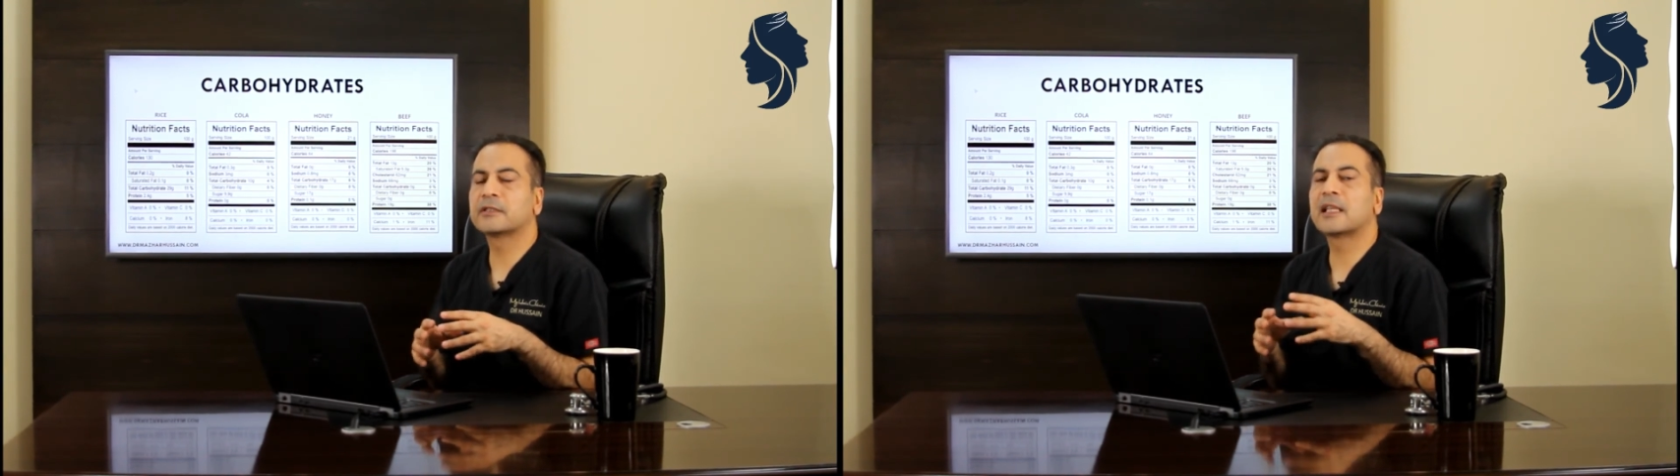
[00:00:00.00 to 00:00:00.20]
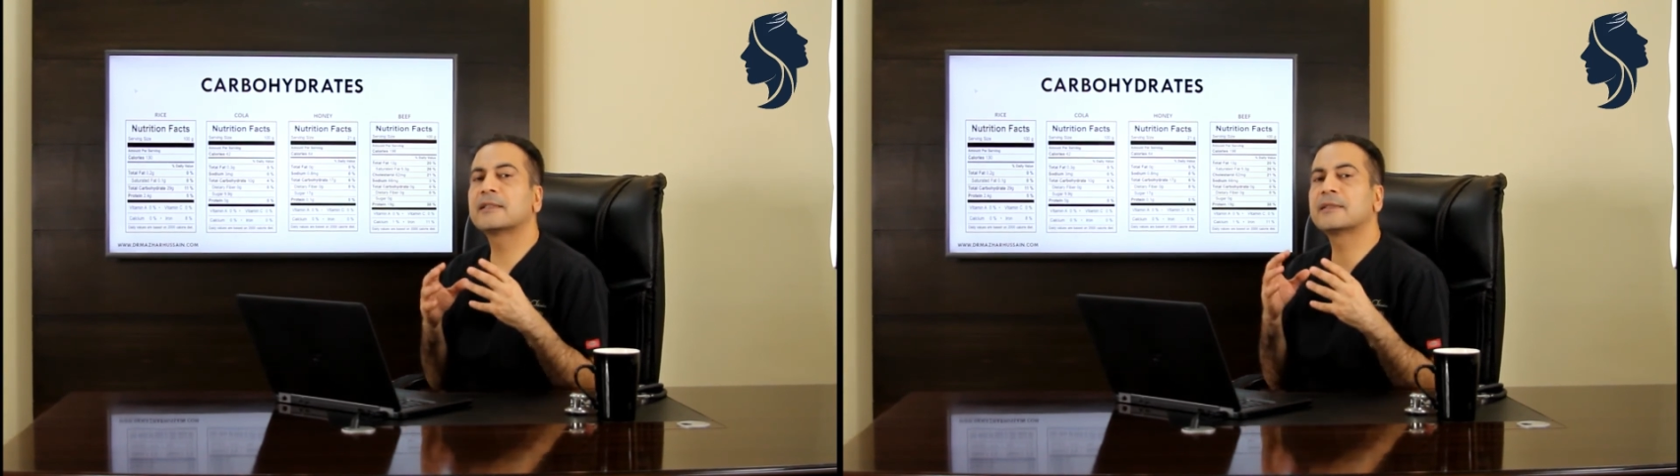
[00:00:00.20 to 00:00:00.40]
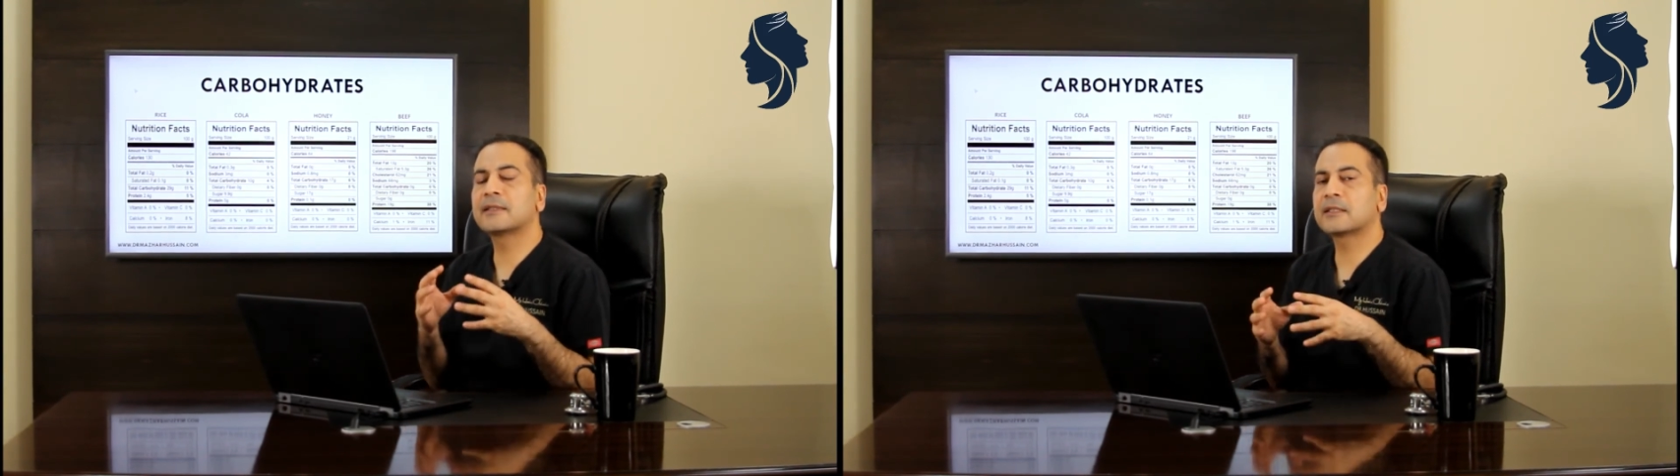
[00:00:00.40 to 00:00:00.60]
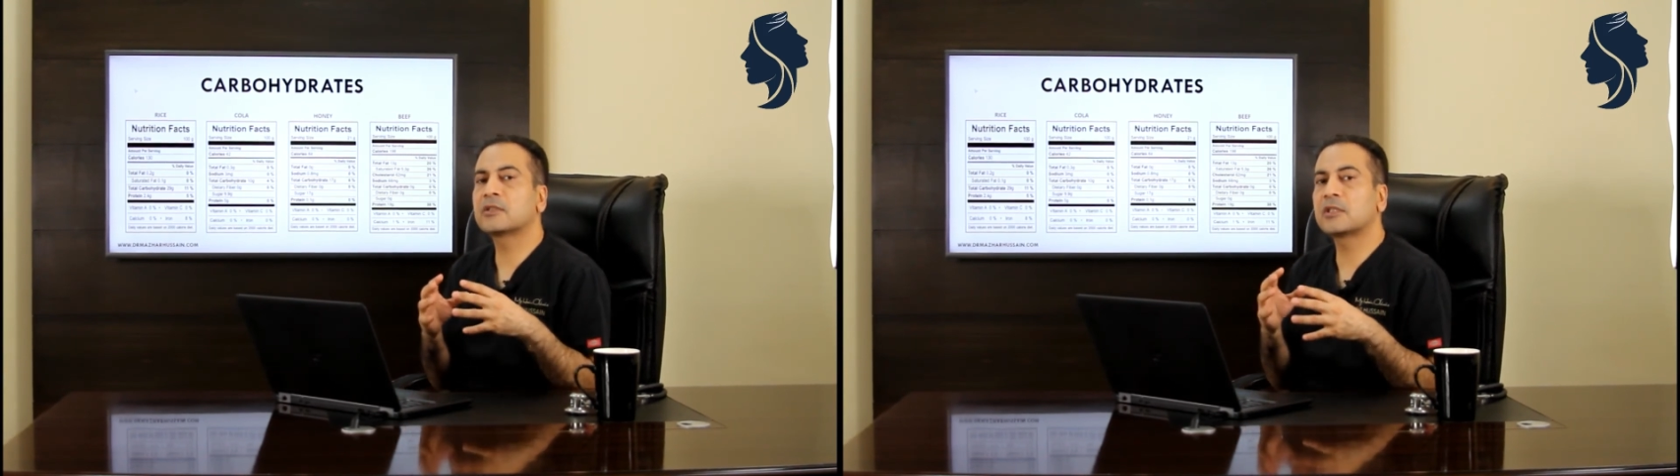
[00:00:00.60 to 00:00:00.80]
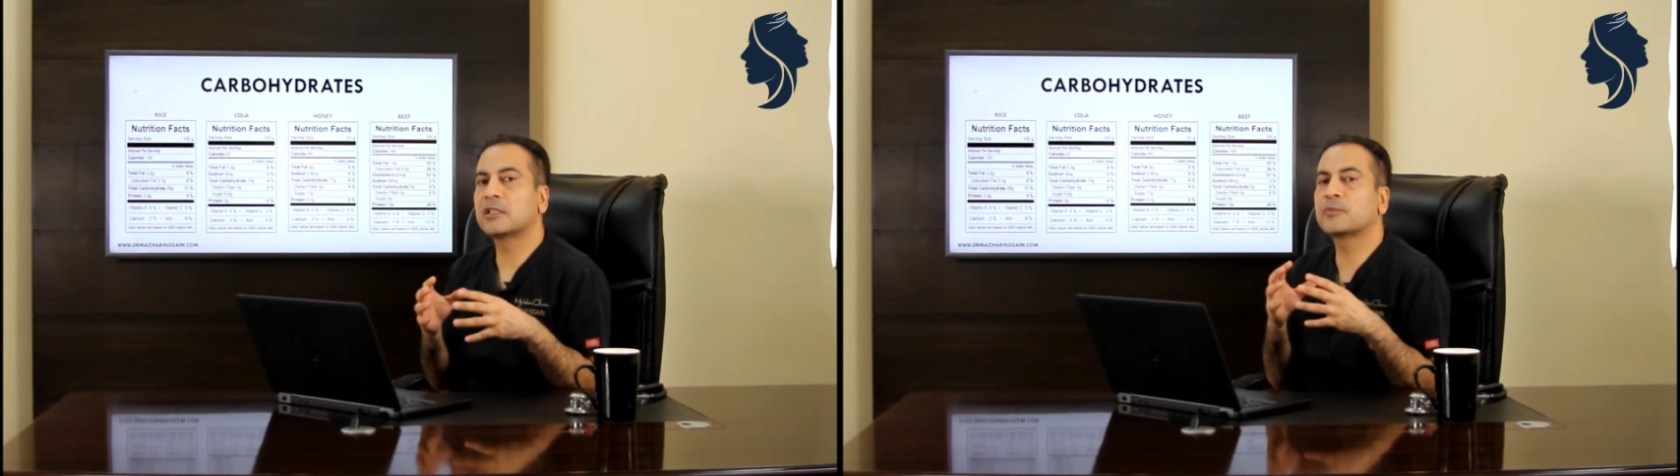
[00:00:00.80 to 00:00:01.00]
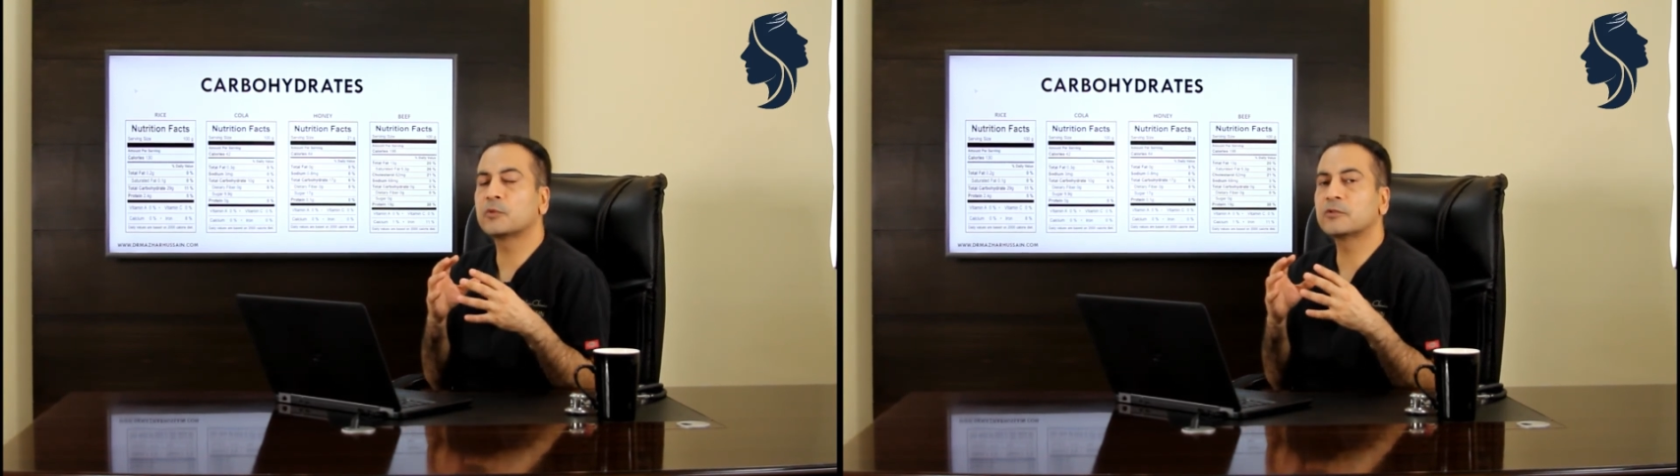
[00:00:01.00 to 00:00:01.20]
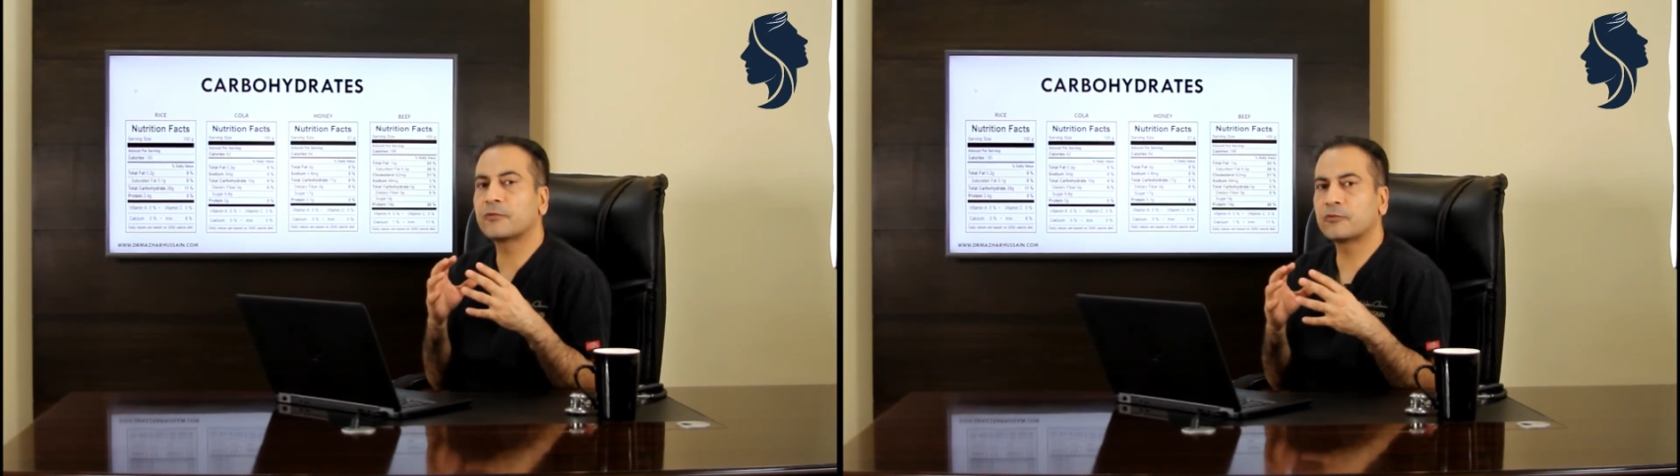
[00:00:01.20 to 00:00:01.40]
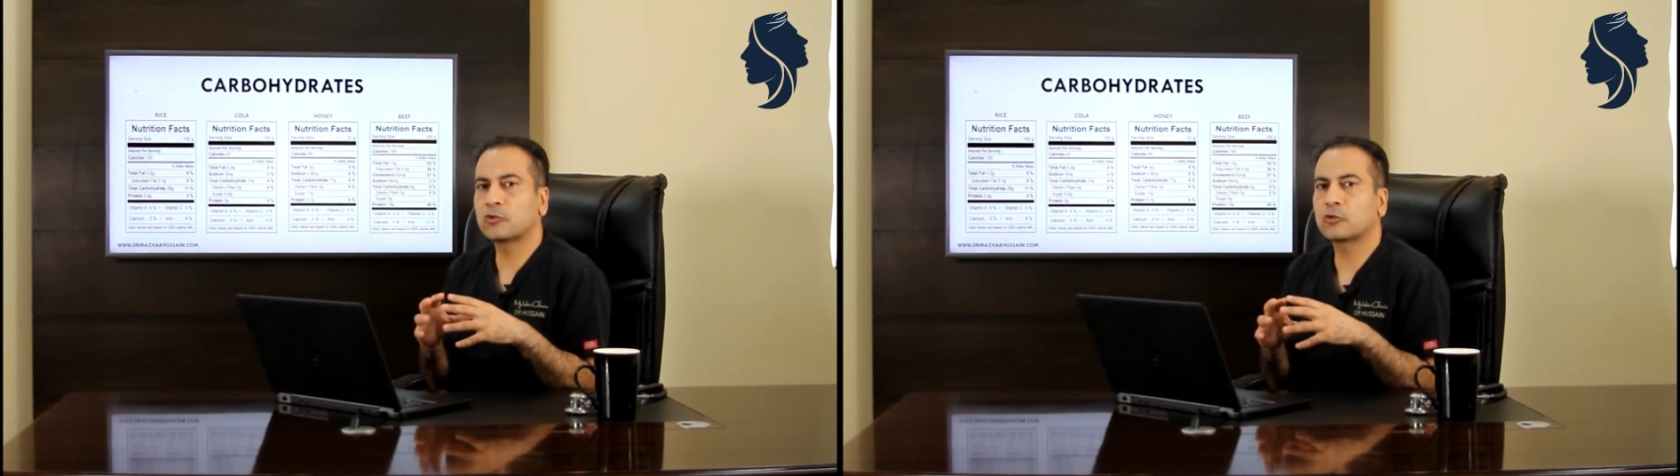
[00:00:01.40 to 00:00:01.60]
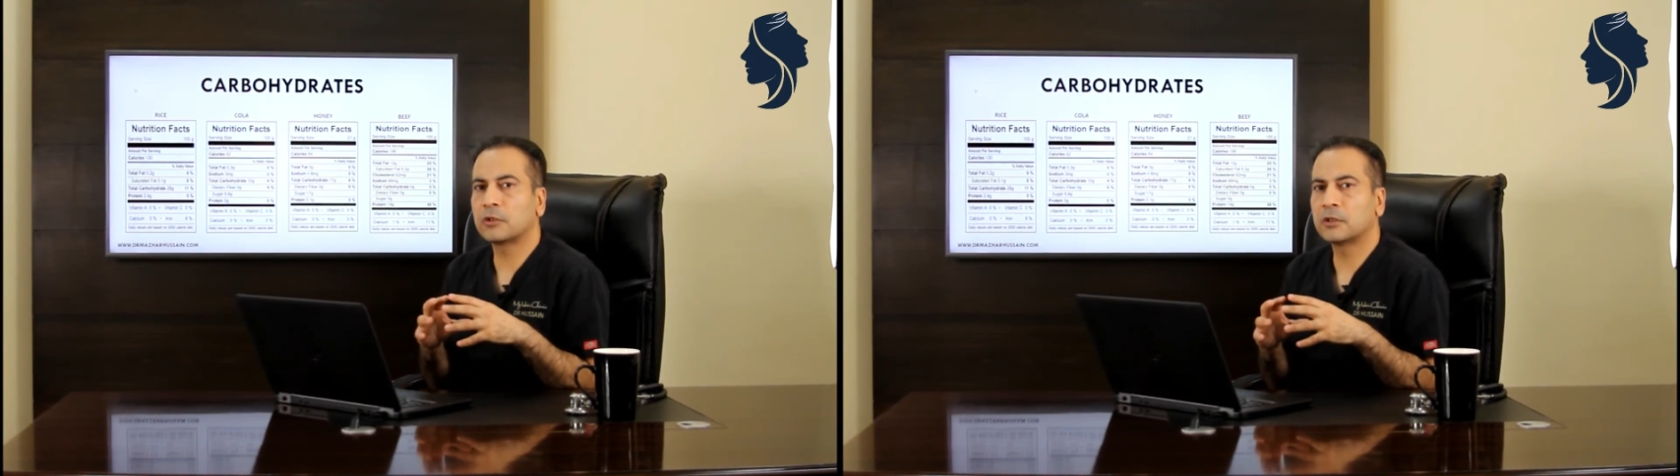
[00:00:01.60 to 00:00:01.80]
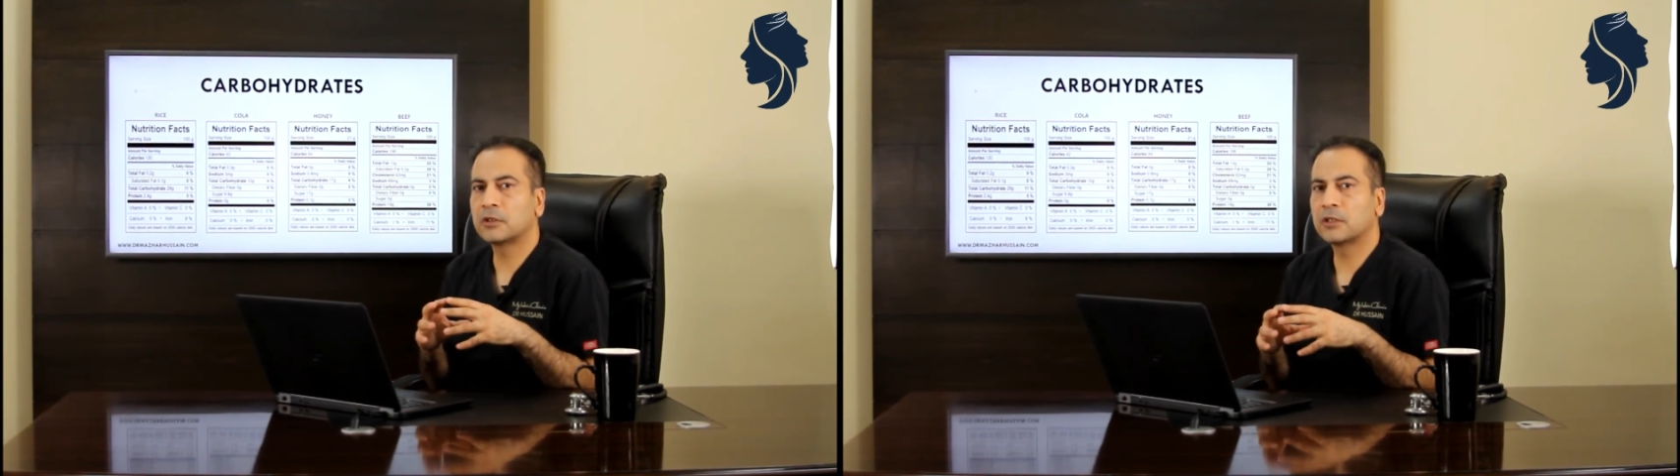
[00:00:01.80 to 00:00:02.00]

That's 6 teaspoons of sugar